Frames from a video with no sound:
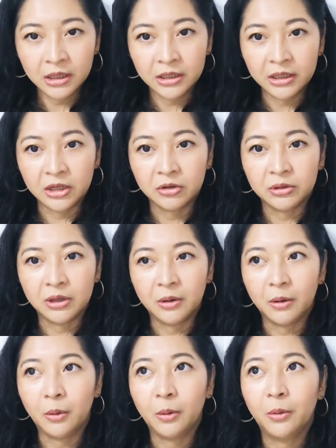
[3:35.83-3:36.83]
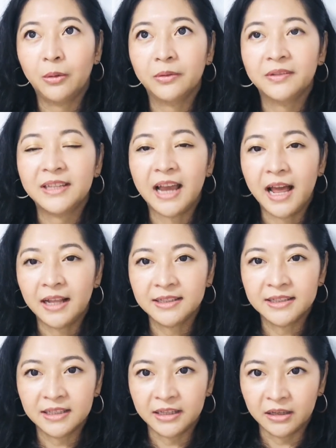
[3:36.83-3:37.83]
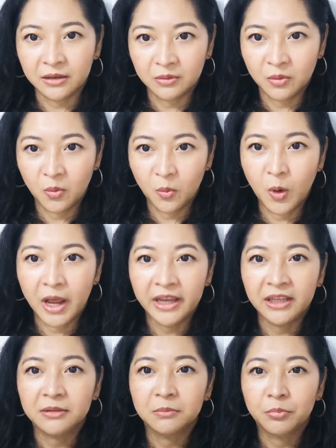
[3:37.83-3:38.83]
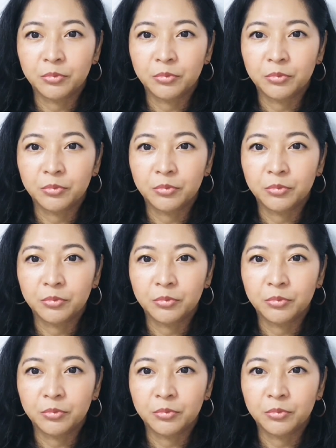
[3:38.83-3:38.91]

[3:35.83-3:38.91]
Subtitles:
the dazzling white